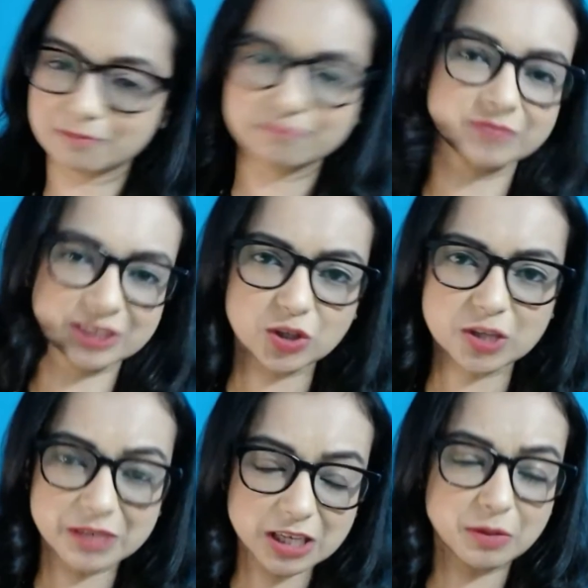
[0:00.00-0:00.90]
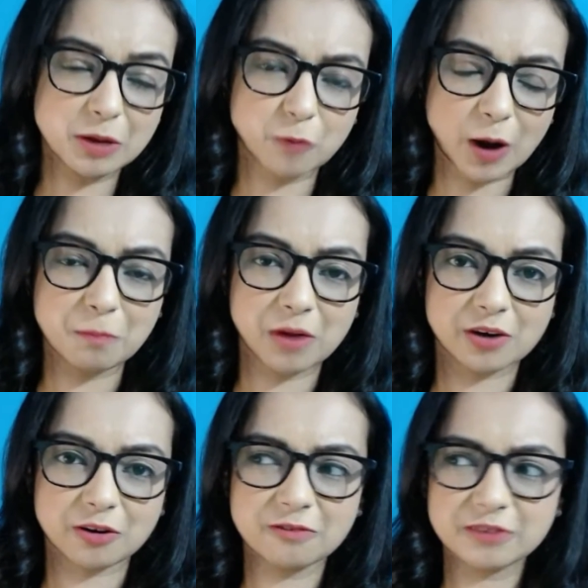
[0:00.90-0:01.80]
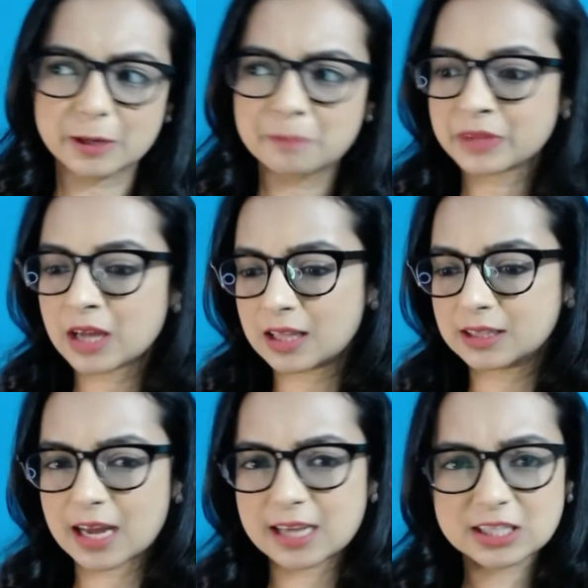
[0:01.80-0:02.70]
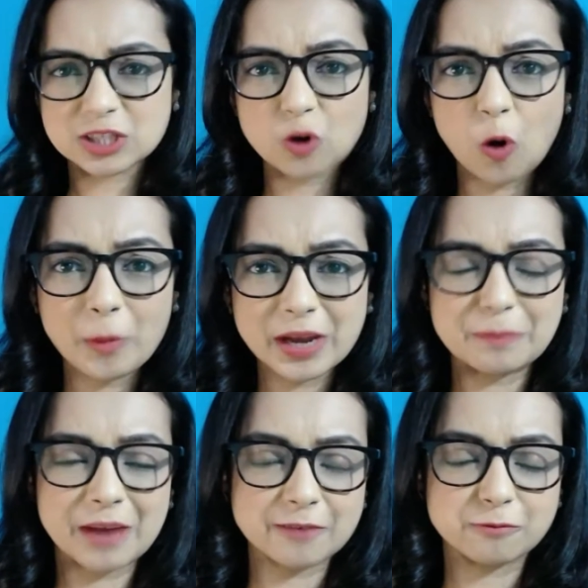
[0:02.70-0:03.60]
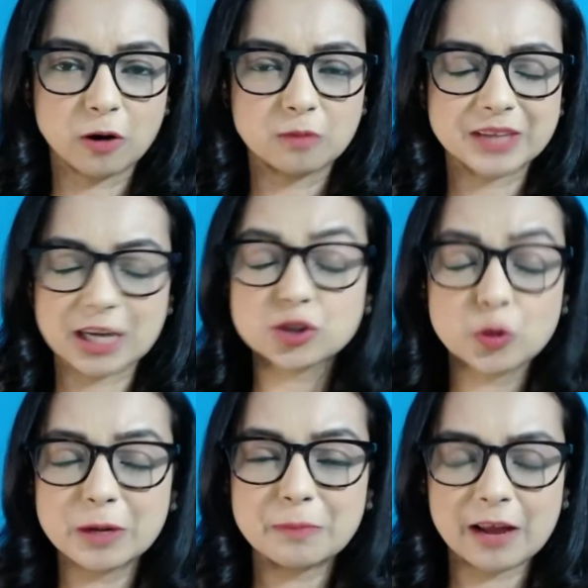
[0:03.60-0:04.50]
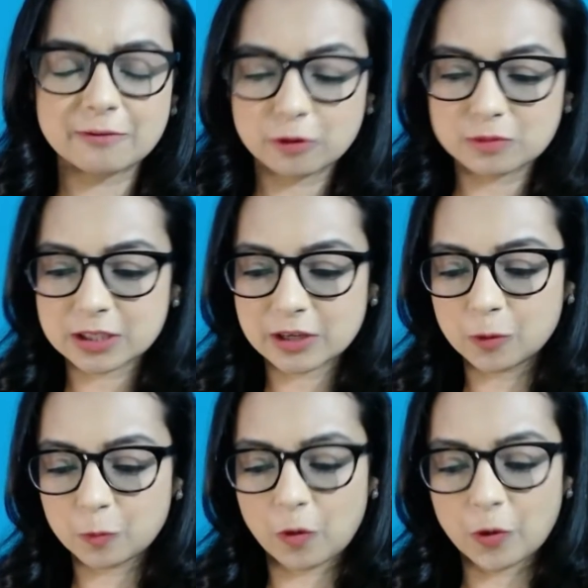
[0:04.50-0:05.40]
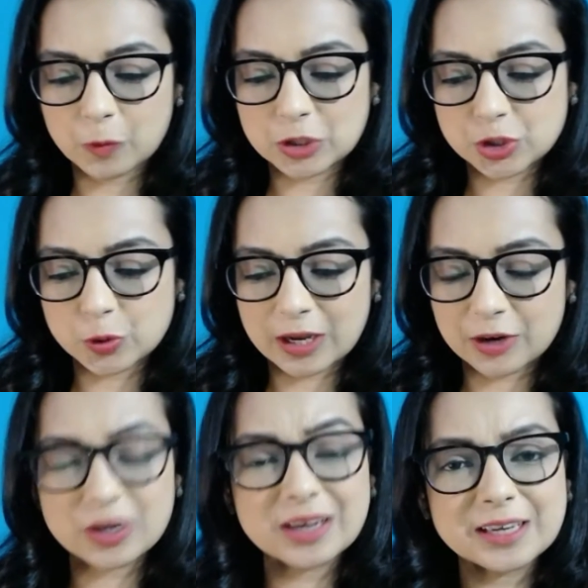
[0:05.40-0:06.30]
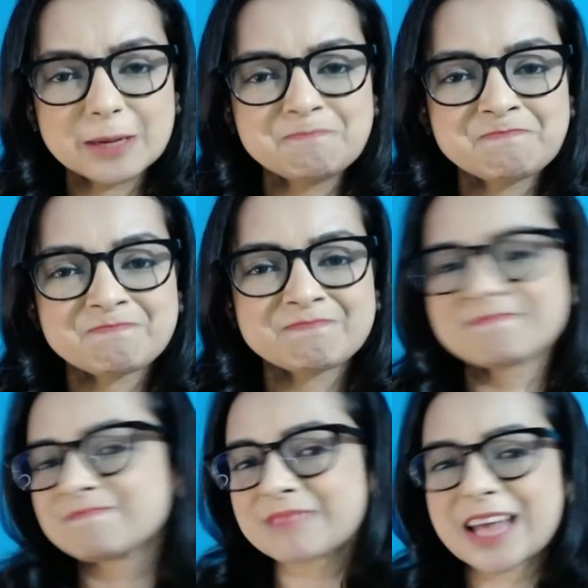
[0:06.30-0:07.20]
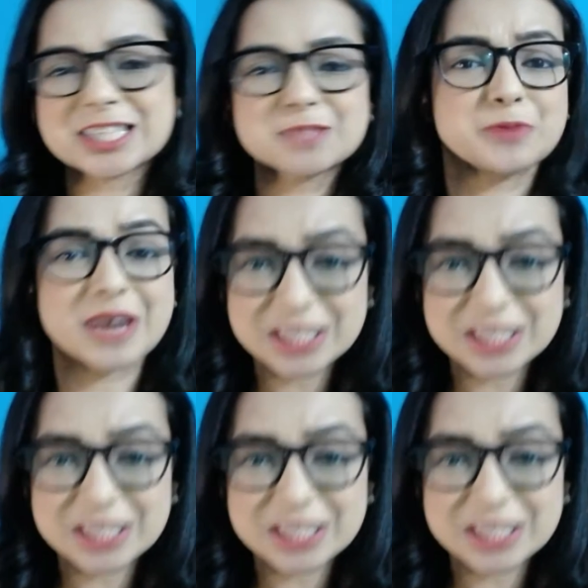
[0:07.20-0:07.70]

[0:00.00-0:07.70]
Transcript: Social media being one part of it. There are so many platforms on which you can really express